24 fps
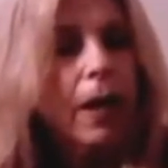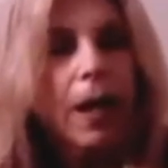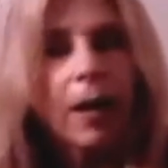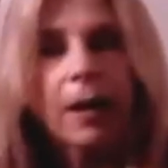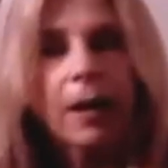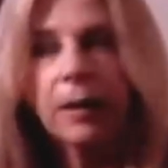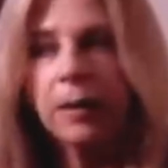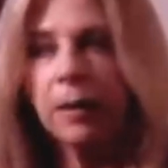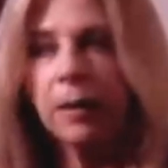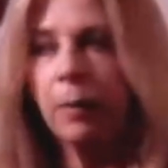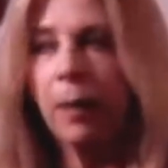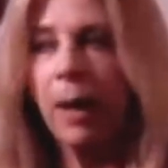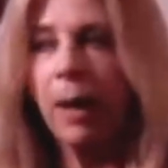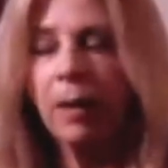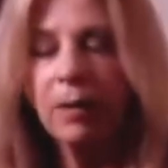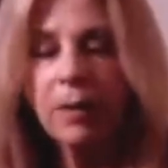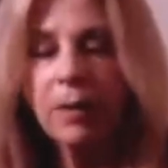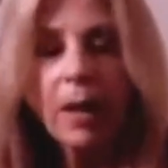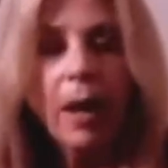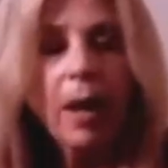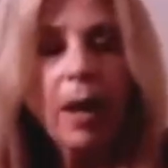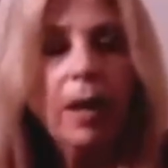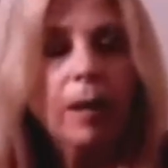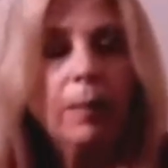And it's
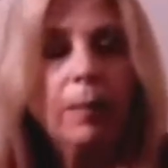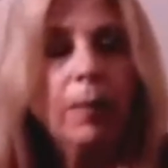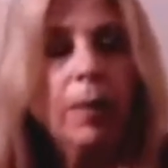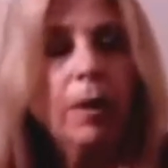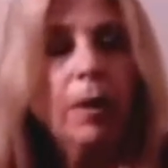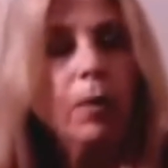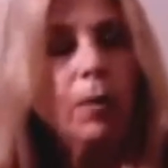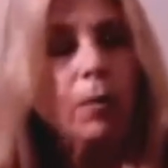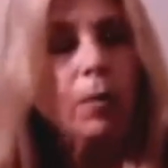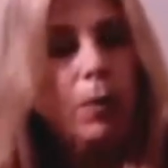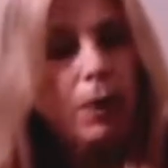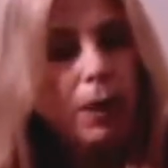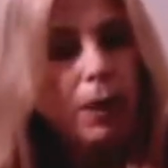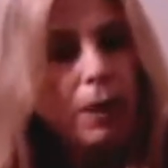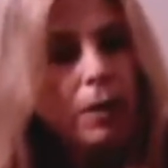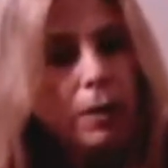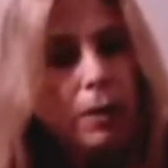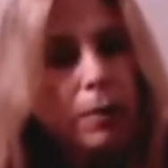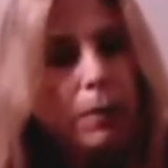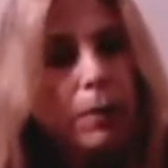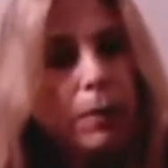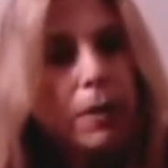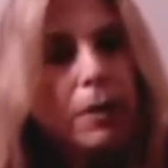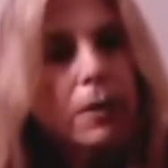about time we
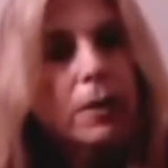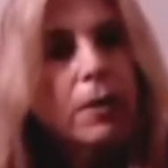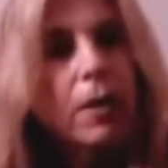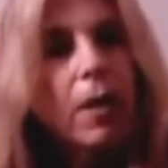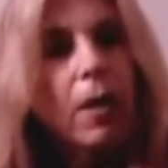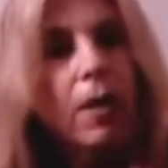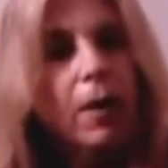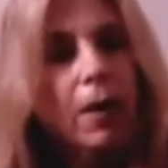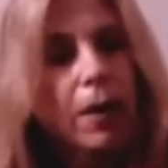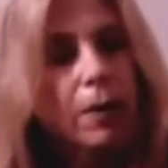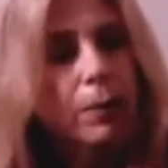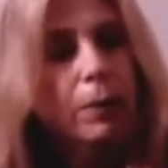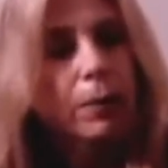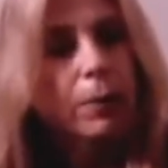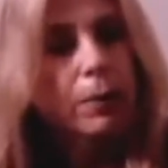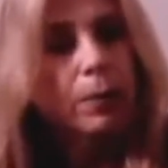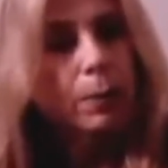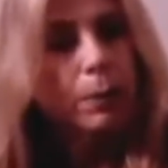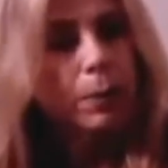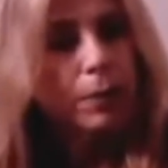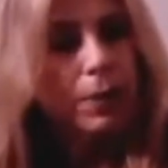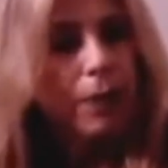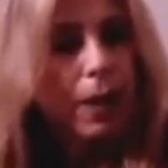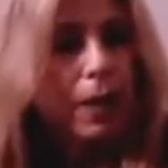humans are able
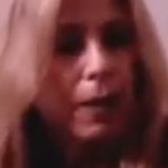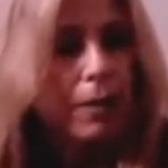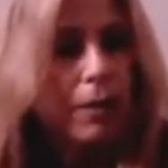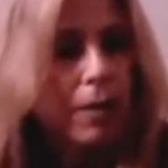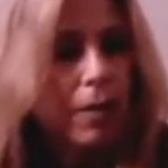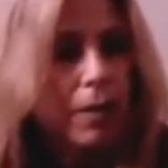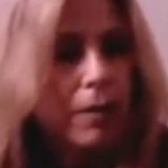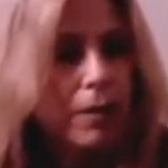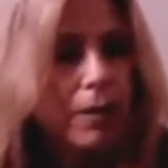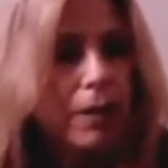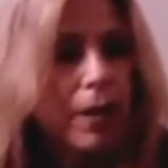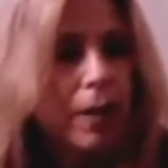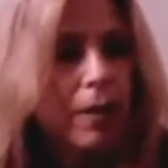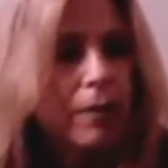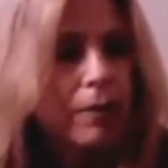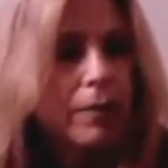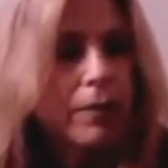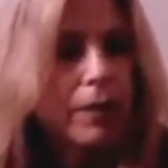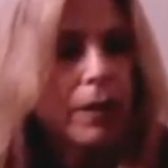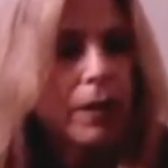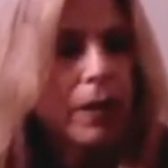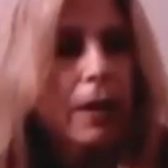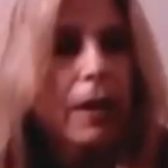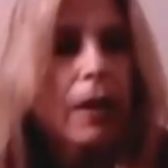to protect
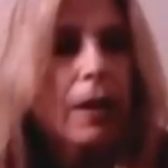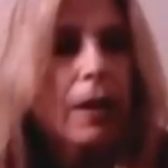ourselves.